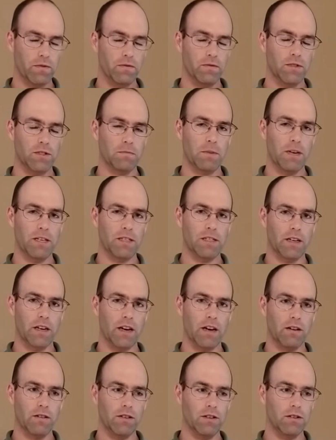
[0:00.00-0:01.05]
spacing
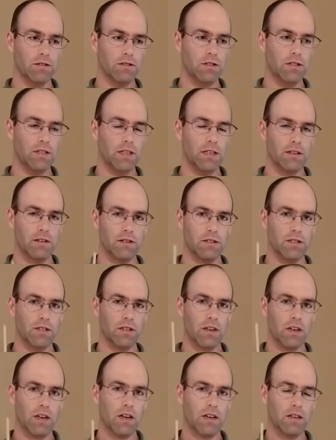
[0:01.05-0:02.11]
out your steers
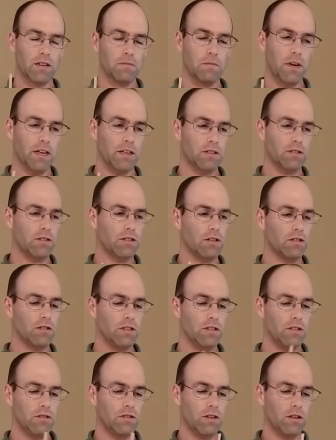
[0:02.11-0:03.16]
to make sure
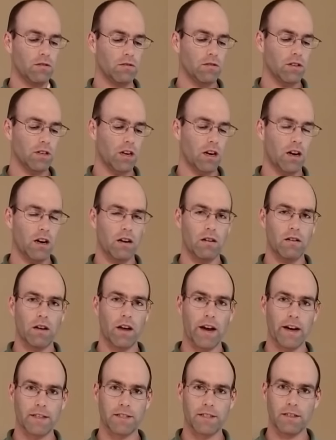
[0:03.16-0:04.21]
that you don't uh,
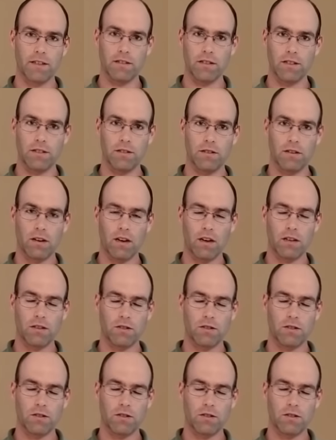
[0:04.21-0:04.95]
accidentally uh,